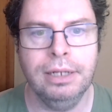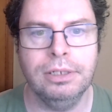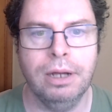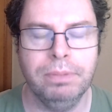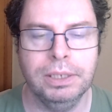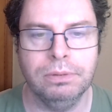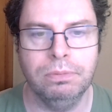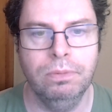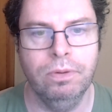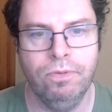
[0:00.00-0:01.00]
Italy
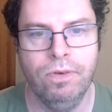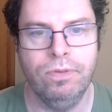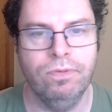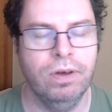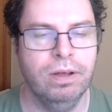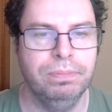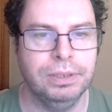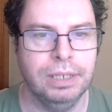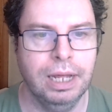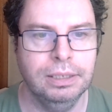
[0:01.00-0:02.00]
topped this one with
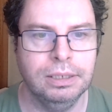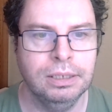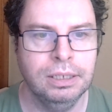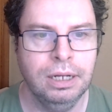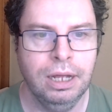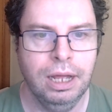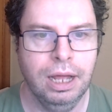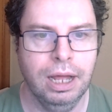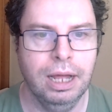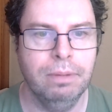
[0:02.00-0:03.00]
55%.
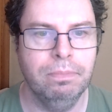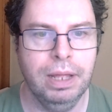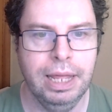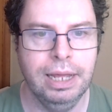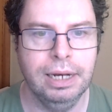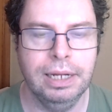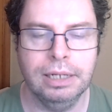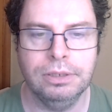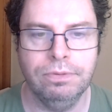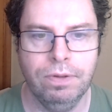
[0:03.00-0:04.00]

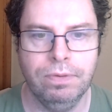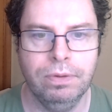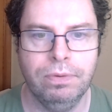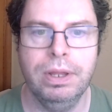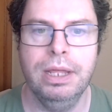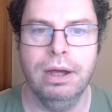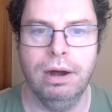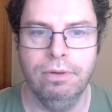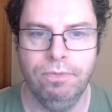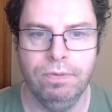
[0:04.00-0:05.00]
England next to
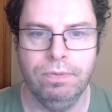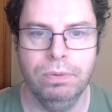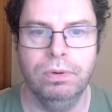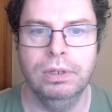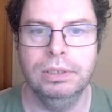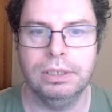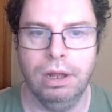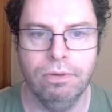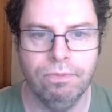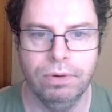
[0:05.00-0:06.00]
53, Ireland
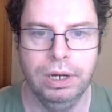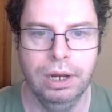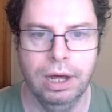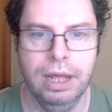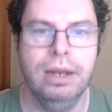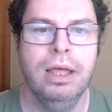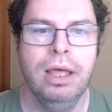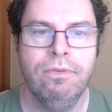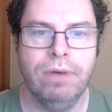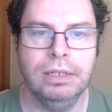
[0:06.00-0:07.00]
51, Scotland
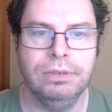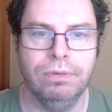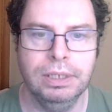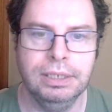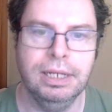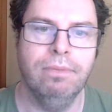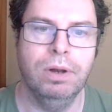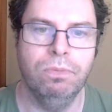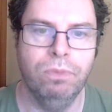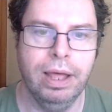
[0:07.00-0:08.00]
49, France
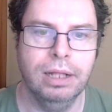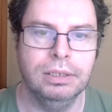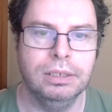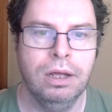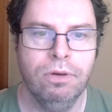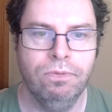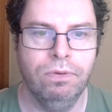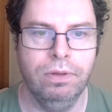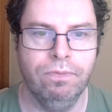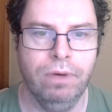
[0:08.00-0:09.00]
47, and Wales
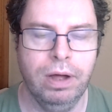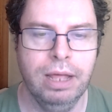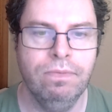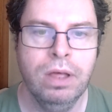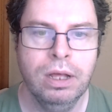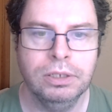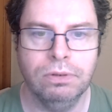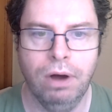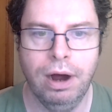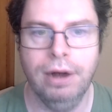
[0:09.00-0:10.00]
45.
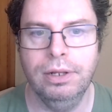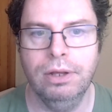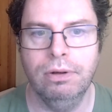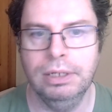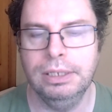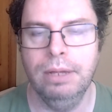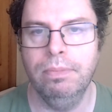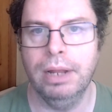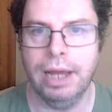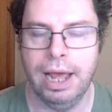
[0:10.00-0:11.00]
So Ireland the
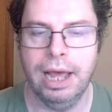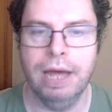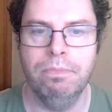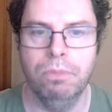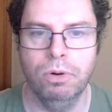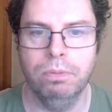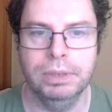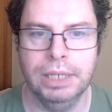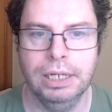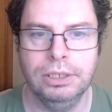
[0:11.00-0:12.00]
only team that had
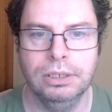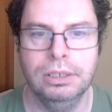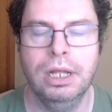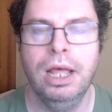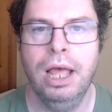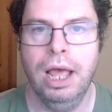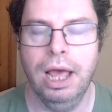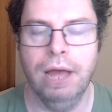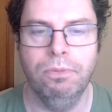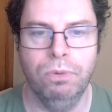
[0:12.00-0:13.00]
more possession
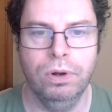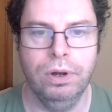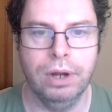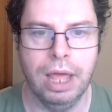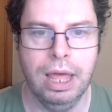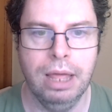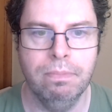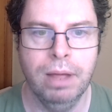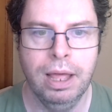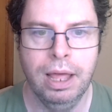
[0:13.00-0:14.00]
and won the
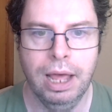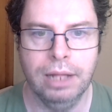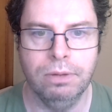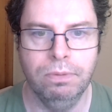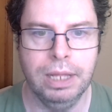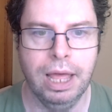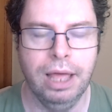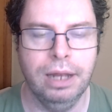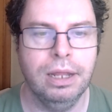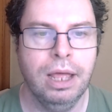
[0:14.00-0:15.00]
game at the
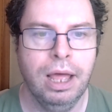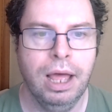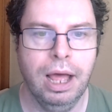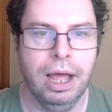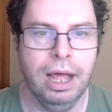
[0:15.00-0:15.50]
weekend.